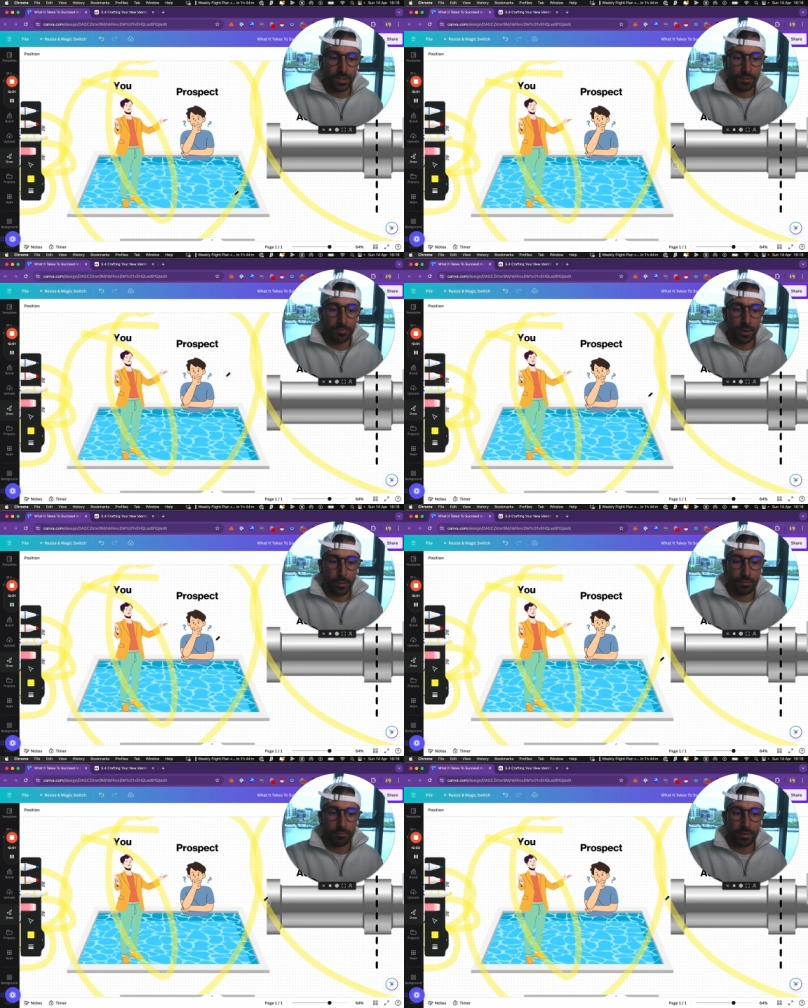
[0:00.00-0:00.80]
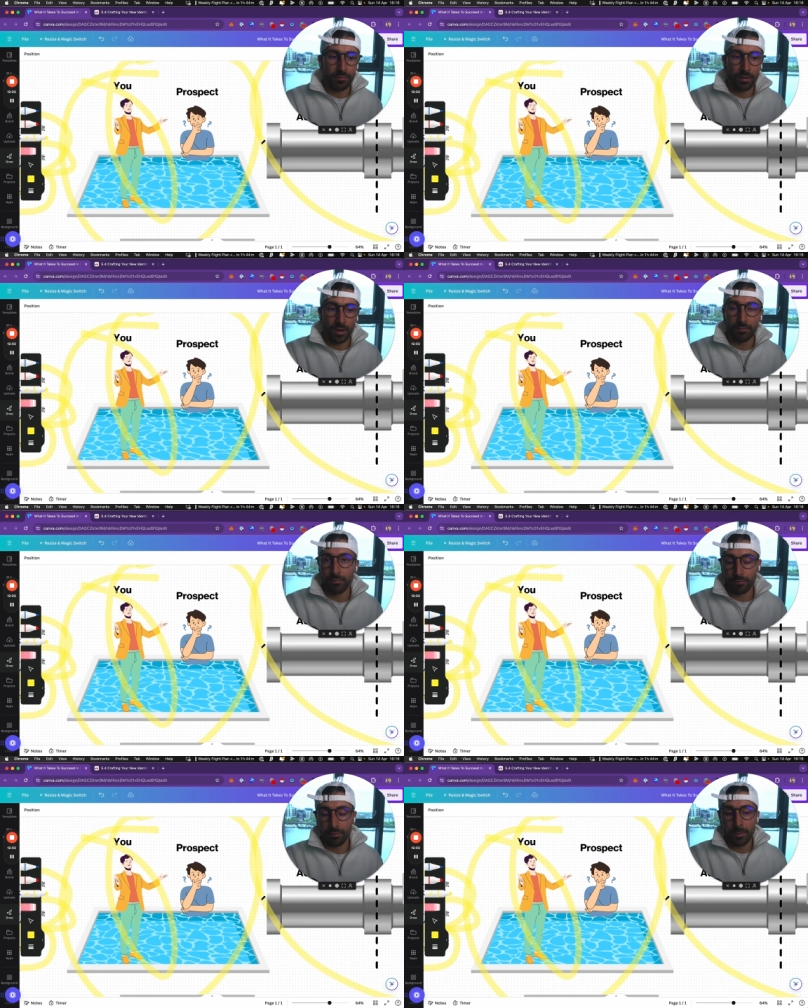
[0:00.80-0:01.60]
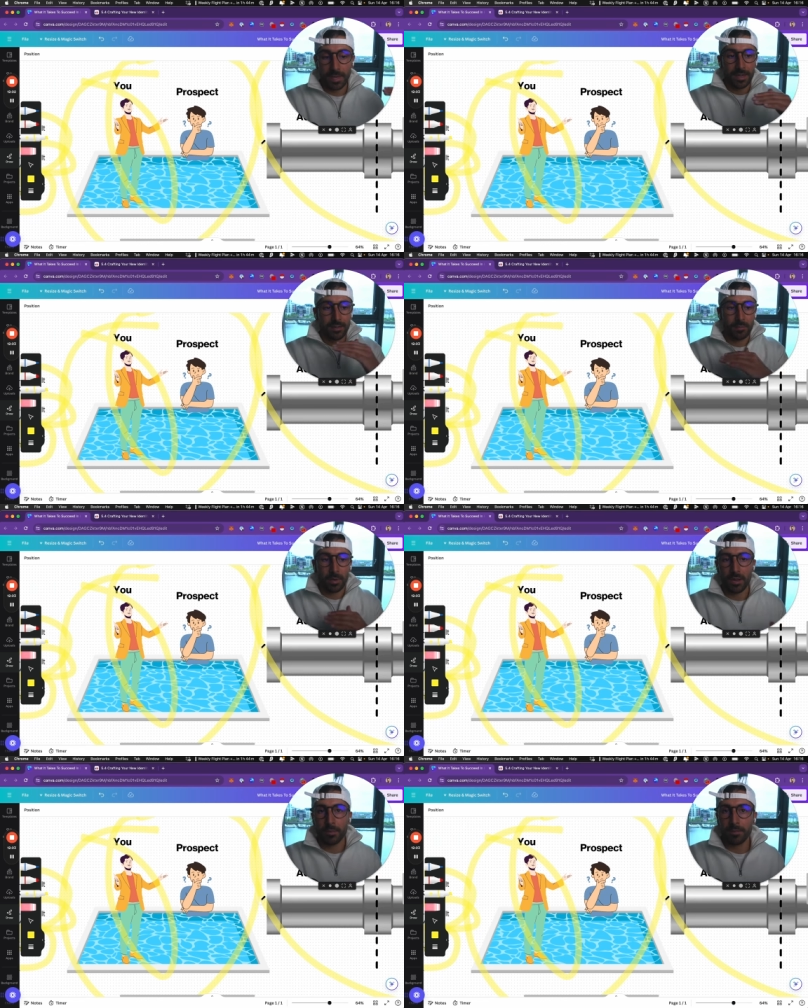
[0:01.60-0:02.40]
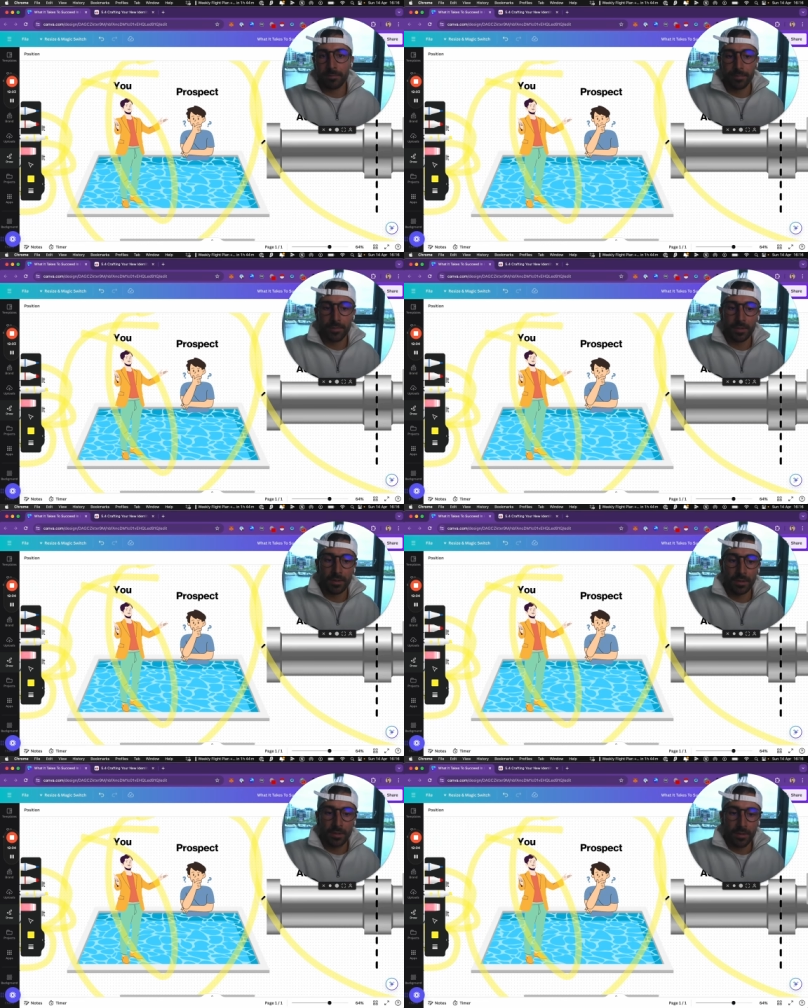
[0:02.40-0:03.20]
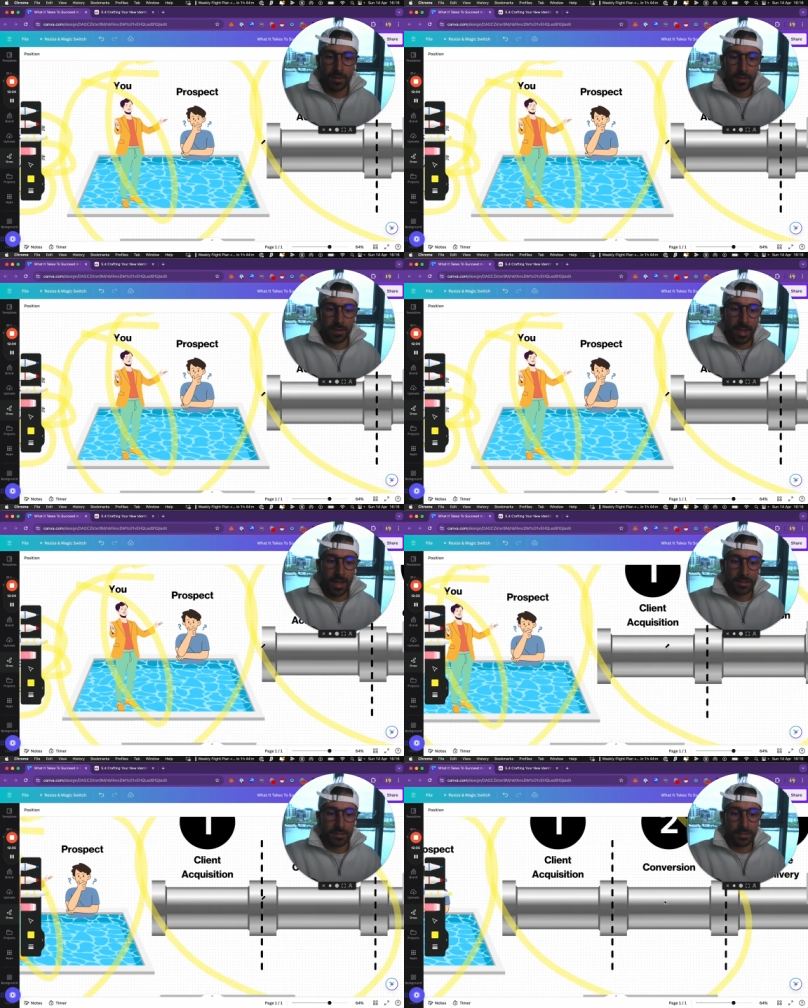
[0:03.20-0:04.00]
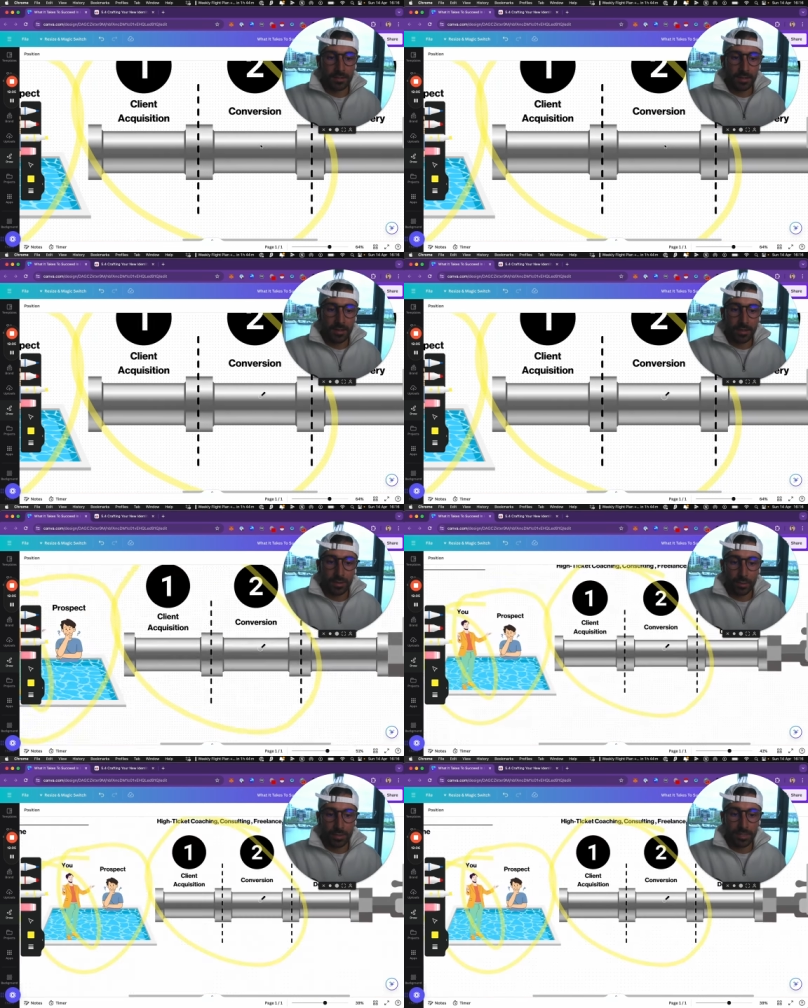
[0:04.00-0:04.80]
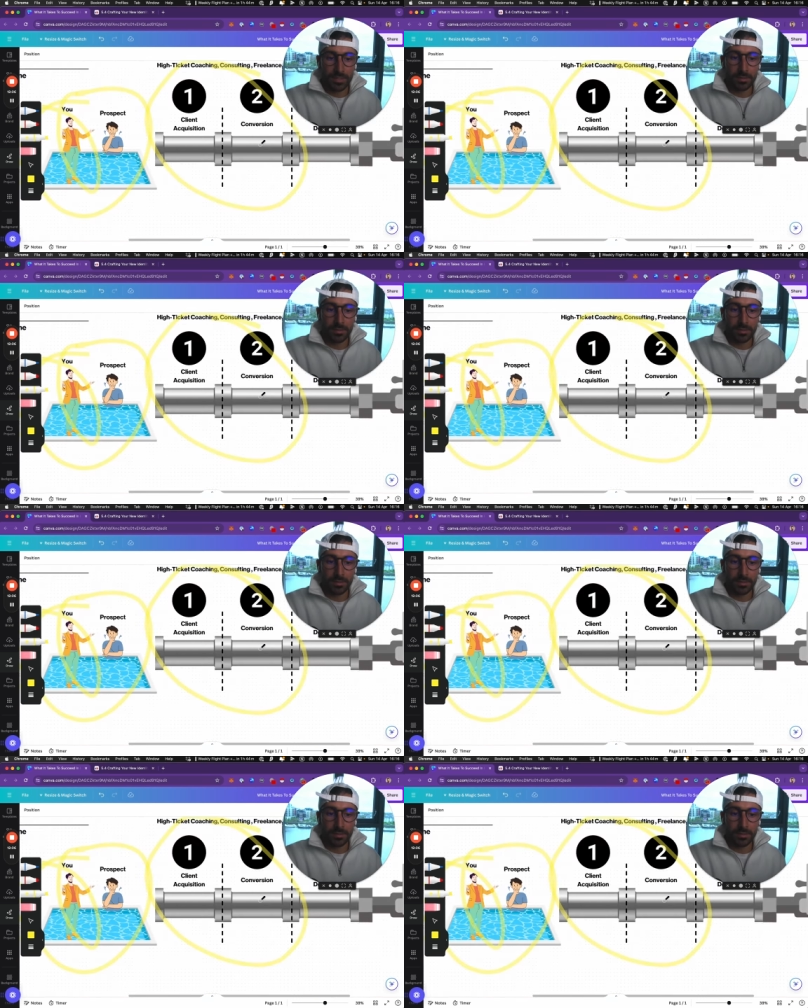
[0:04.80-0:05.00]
flowing through the front through the beginning of the pipe. And your system